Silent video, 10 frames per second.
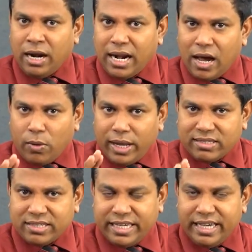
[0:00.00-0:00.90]
Now, let us
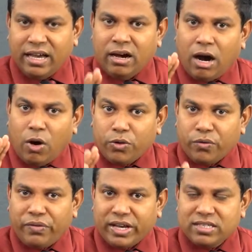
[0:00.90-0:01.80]
see how to
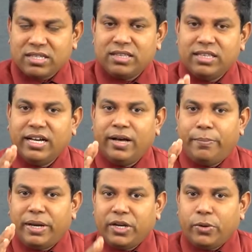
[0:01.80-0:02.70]
fix the
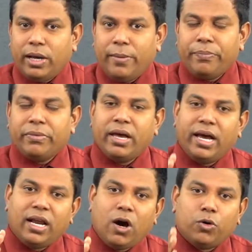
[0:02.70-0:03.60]
pendulum
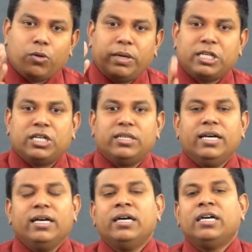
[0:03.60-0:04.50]
and how to measure
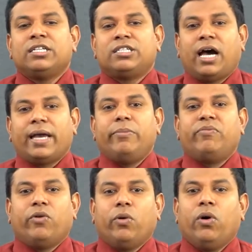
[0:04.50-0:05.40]
the time
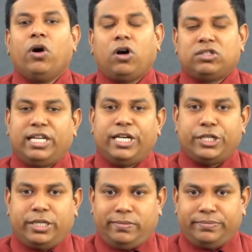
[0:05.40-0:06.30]
for oscillation.